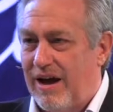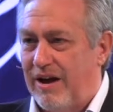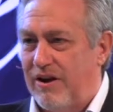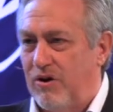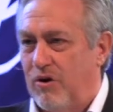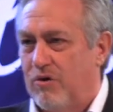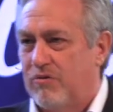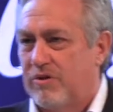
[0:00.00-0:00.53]
I
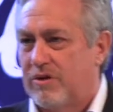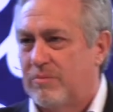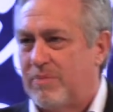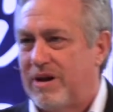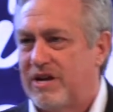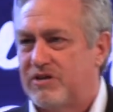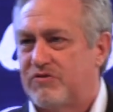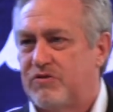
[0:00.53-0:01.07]
know over the
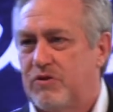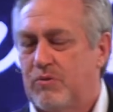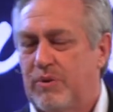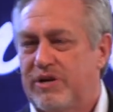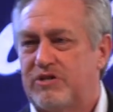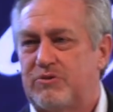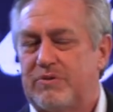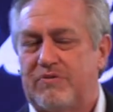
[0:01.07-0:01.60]
past few
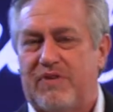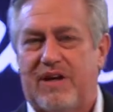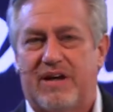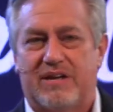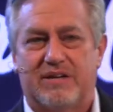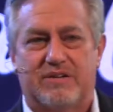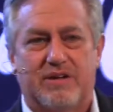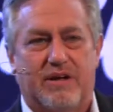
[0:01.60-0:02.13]
weeks we've
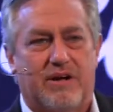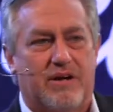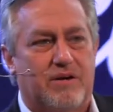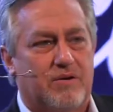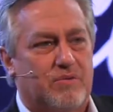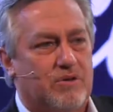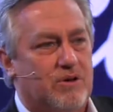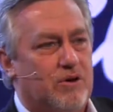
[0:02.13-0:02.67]
had,
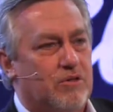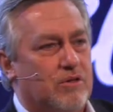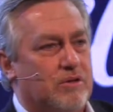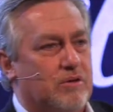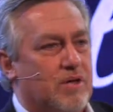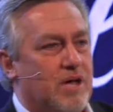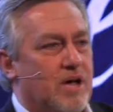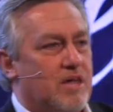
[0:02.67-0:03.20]
uh, you know,
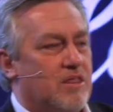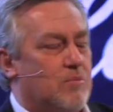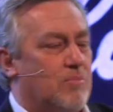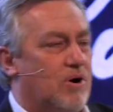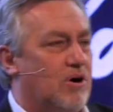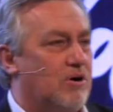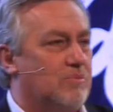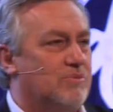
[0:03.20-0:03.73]
the, the
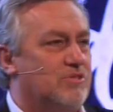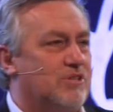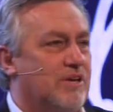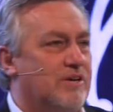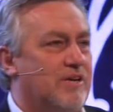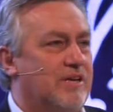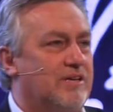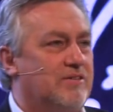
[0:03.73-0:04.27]
Palm
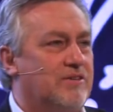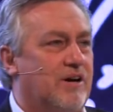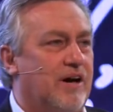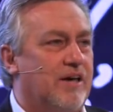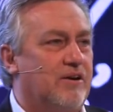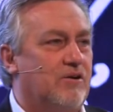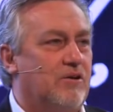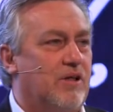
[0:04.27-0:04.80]
Sunday
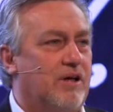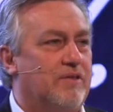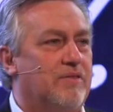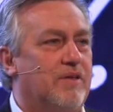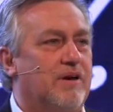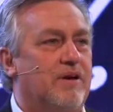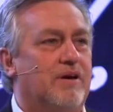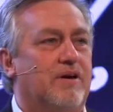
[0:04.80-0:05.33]
title on
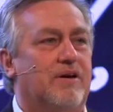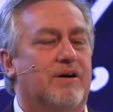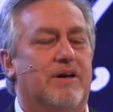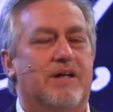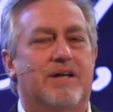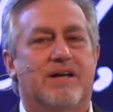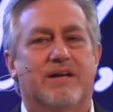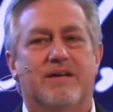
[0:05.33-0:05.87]
there
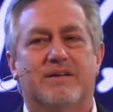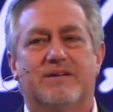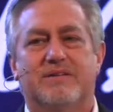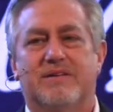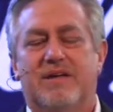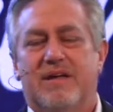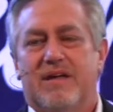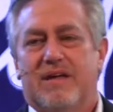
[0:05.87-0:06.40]

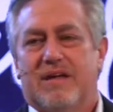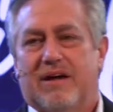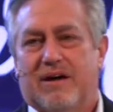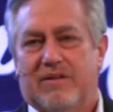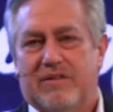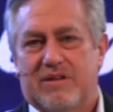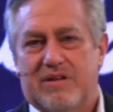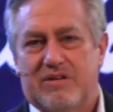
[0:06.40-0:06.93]
and
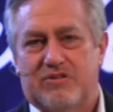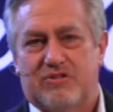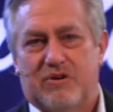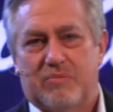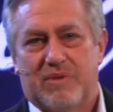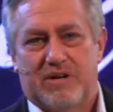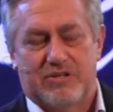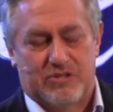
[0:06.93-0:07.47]
uh, the Easter
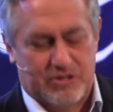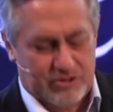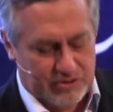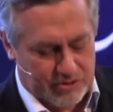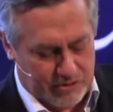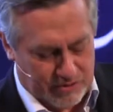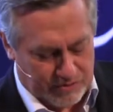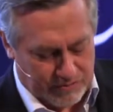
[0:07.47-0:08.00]
message,
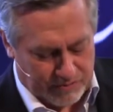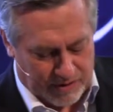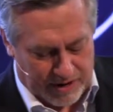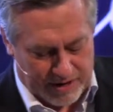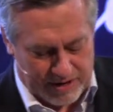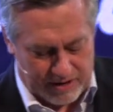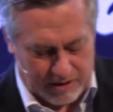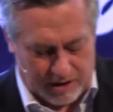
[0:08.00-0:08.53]
the Good
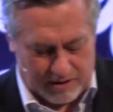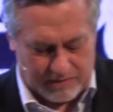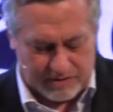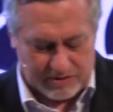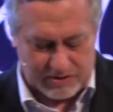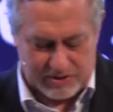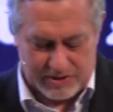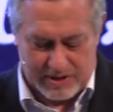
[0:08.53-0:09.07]
Friday,
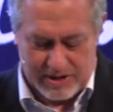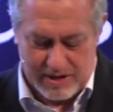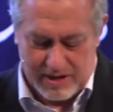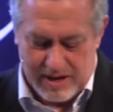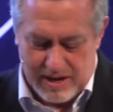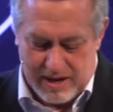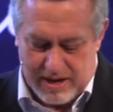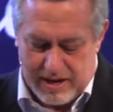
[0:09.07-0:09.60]
obviously.